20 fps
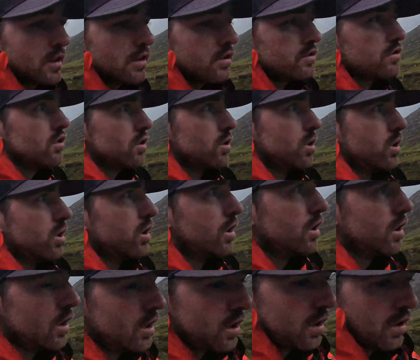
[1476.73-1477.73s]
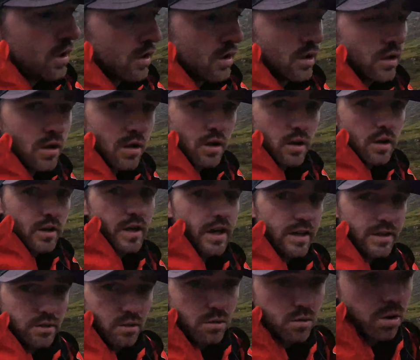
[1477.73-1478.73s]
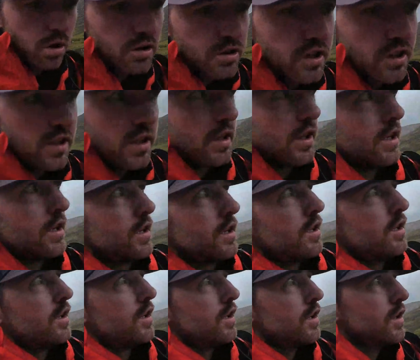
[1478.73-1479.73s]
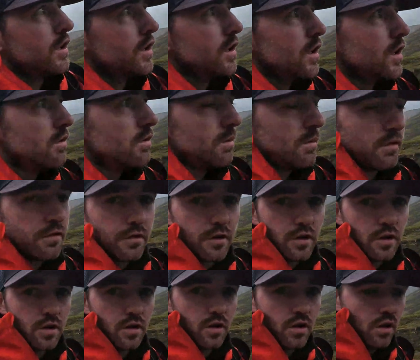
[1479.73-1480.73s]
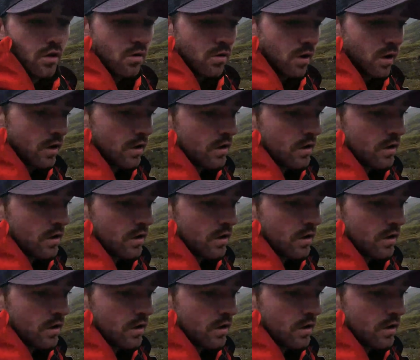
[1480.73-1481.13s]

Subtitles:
So I guess I'll see you a bit further along.